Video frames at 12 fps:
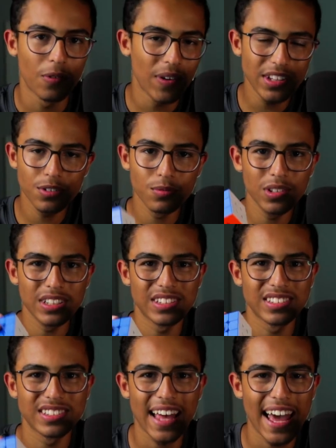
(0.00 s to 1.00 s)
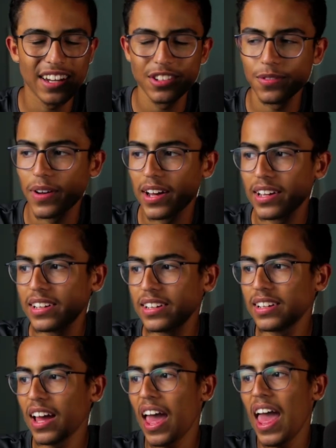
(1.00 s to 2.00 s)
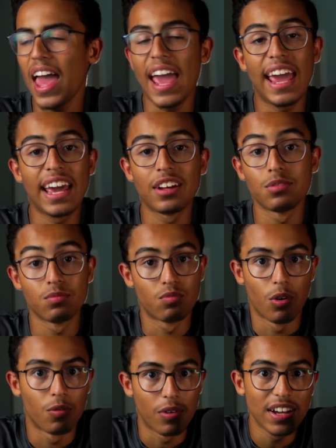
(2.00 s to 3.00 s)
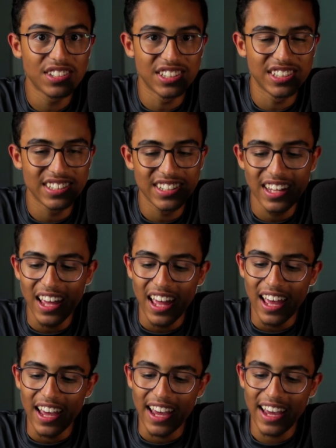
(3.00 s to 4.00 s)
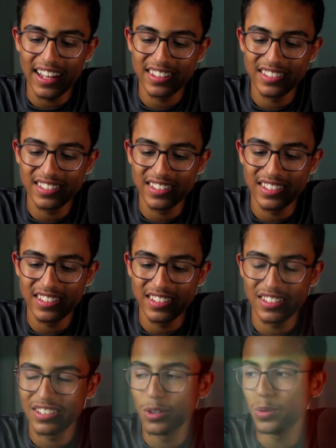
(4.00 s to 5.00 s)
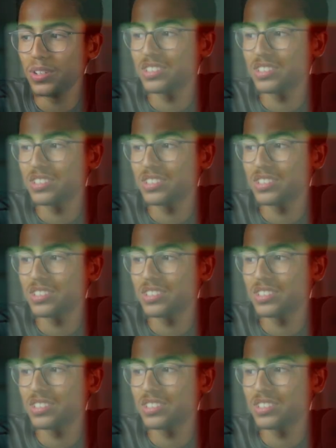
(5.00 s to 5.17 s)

I find it really satisfying and refreshing, and you know,